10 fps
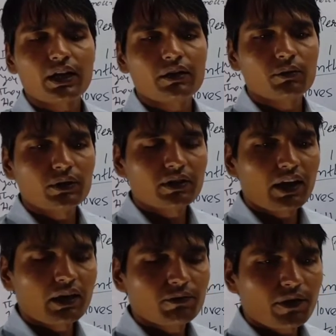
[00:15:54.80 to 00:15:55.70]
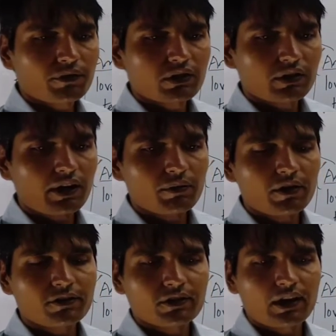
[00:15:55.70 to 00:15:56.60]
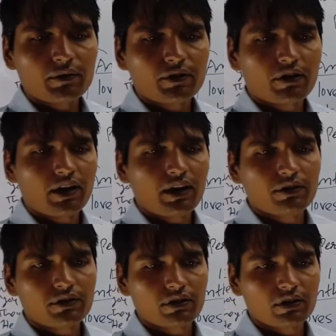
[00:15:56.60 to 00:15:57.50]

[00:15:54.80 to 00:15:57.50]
can, with the help of the advanced grammar and